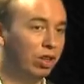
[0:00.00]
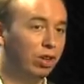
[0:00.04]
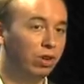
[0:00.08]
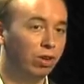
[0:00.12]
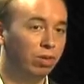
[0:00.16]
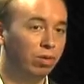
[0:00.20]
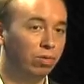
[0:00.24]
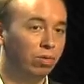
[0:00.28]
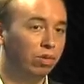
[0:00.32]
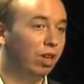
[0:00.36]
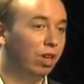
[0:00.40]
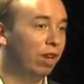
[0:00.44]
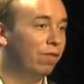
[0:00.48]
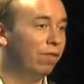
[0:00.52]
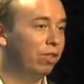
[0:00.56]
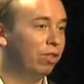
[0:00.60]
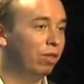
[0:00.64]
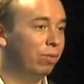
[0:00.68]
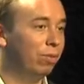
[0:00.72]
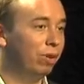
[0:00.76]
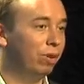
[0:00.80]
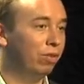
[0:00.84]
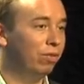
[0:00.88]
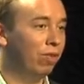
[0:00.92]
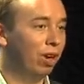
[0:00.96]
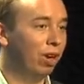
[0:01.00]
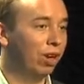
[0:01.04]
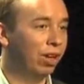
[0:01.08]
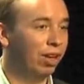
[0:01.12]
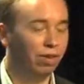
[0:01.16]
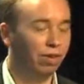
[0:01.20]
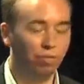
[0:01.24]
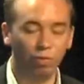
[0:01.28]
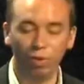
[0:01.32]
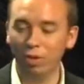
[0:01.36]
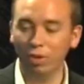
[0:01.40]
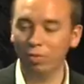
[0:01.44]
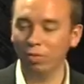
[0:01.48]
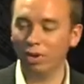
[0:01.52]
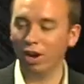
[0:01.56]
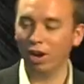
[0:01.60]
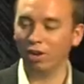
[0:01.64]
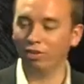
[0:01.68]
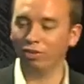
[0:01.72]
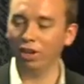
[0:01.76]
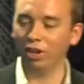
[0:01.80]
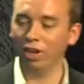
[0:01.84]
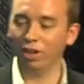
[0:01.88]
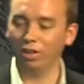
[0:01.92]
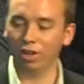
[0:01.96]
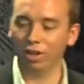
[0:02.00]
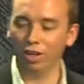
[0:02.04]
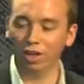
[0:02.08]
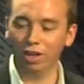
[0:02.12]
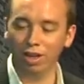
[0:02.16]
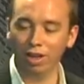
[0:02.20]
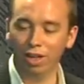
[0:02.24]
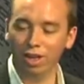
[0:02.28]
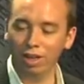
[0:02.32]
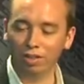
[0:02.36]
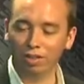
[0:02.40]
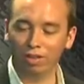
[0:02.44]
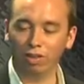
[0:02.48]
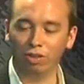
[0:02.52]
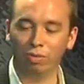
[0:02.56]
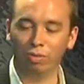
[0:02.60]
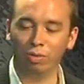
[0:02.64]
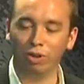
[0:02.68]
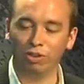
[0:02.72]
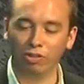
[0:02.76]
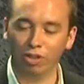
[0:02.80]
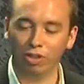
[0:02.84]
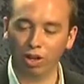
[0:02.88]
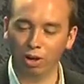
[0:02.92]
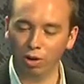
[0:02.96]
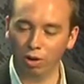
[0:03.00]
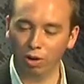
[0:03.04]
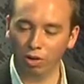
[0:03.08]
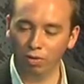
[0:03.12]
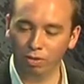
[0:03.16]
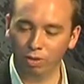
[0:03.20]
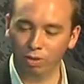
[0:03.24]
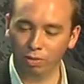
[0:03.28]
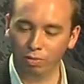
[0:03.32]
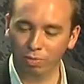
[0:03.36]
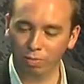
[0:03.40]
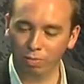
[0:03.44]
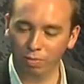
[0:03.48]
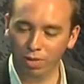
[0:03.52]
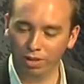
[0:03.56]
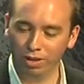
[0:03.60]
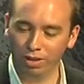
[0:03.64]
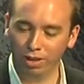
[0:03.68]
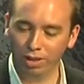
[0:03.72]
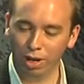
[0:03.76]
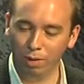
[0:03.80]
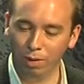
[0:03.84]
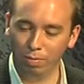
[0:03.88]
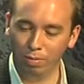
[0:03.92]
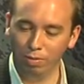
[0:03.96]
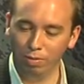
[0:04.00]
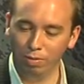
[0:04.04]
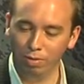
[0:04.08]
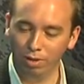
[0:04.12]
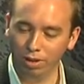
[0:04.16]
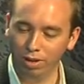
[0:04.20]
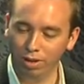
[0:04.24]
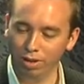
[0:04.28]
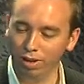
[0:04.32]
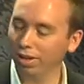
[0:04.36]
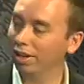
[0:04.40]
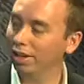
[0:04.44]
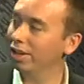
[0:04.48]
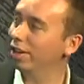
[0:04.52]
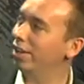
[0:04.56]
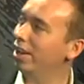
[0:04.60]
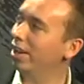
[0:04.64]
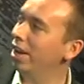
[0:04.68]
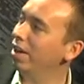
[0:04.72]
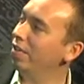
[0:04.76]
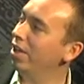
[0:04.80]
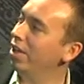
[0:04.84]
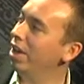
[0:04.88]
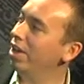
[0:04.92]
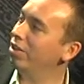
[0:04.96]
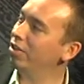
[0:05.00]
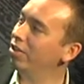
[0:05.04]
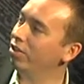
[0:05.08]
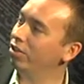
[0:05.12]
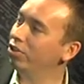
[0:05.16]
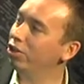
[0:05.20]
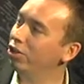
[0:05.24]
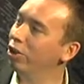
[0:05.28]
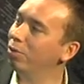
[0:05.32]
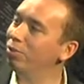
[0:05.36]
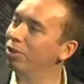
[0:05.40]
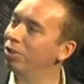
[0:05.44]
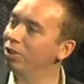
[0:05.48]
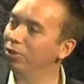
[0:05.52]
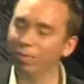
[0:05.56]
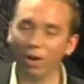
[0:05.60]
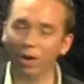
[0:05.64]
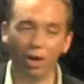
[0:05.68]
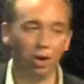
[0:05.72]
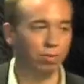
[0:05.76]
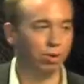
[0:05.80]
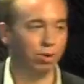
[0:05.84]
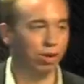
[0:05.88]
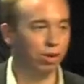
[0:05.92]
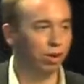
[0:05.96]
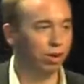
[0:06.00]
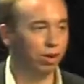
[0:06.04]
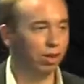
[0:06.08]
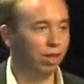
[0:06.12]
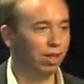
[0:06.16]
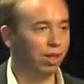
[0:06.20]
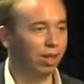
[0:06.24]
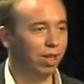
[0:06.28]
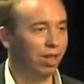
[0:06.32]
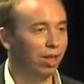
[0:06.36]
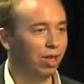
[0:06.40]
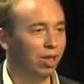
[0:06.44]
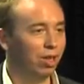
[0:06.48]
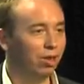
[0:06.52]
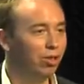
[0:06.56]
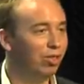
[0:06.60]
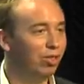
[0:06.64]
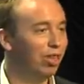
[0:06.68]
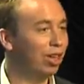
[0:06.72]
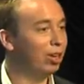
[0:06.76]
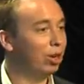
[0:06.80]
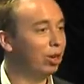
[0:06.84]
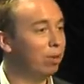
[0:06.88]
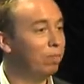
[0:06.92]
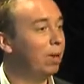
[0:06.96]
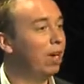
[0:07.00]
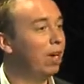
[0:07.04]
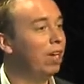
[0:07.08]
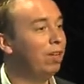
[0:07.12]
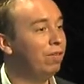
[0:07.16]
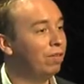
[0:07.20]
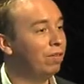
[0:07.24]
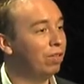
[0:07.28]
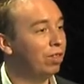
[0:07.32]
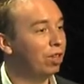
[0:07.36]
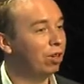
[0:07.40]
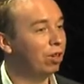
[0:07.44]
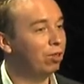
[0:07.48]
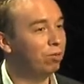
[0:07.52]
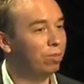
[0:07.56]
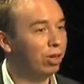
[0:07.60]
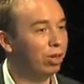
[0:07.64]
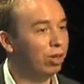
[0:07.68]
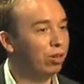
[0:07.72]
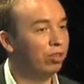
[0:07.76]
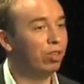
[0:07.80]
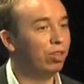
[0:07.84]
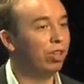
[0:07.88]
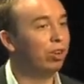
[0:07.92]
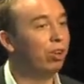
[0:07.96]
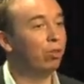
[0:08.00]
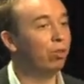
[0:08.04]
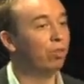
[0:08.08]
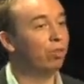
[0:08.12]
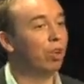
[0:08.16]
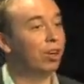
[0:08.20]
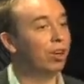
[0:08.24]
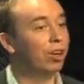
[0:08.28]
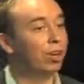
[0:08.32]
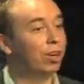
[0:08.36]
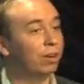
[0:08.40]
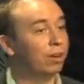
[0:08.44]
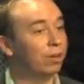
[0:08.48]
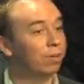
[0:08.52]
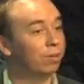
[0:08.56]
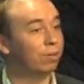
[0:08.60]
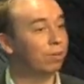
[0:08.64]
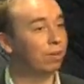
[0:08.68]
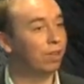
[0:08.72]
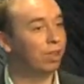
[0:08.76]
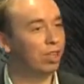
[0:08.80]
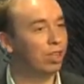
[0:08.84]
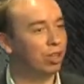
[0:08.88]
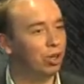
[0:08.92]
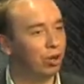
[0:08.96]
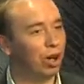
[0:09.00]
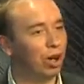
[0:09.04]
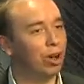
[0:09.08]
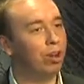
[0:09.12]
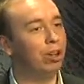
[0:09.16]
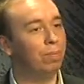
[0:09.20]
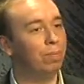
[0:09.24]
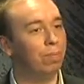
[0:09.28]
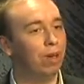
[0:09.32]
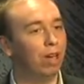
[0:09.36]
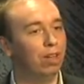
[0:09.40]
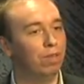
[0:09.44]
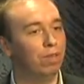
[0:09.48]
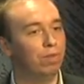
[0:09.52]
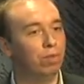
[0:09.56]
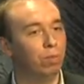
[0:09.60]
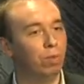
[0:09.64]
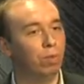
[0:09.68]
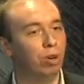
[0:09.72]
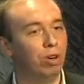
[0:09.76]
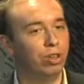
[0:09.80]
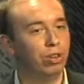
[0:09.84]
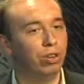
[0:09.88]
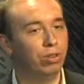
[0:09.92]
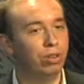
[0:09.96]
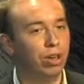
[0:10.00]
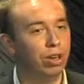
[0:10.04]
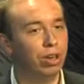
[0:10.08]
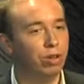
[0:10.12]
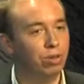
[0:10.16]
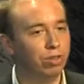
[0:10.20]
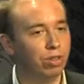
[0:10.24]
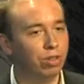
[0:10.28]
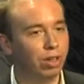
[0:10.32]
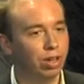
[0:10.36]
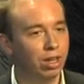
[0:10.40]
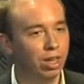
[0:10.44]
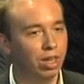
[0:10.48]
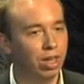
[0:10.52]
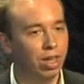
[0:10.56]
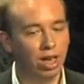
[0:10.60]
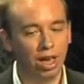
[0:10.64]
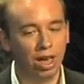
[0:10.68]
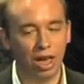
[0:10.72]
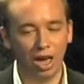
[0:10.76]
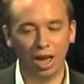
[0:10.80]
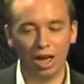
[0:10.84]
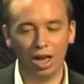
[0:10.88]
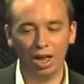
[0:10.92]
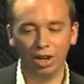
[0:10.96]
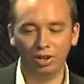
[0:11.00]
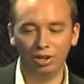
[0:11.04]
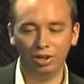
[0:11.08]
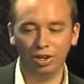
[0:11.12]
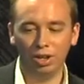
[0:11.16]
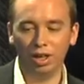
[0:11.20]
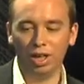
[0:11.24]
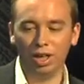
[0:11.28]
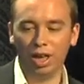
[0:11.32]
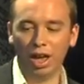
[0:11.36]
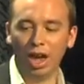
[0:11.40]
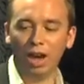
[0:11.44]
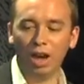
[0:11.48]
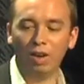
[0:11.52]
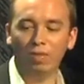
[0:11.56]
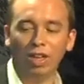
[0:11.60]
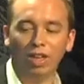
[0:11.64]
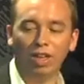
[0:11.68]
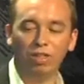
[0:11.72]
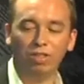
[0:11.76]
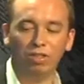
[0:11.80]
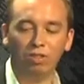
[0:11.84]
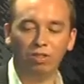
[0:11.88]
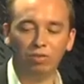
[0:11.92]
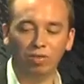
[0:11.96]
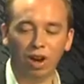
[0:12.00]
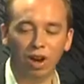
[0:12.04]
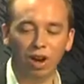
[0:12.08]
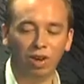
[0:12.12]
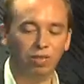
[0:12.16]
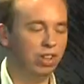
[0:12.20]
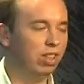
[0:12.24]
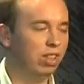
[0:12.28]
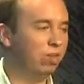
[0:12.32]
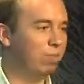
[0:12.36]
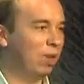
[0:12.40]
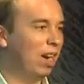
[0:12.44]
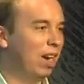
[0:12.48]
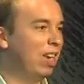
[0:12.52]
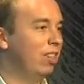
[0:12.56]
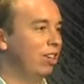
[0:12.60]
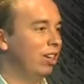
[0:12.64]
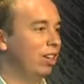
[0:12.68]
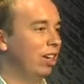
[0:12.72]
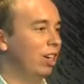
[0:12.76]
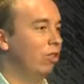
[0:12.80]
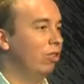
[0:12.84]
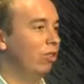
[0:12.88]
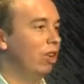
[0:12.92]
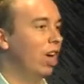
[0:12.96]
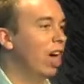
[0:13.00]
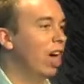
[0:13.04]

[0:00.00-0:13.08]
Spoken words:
your server to be running. If we were actually to switch that off, so there's a couple down there that are stopped at the moment, you then don't pay for those because they're not running. You only pay for what you're using. And how that's derived is basically on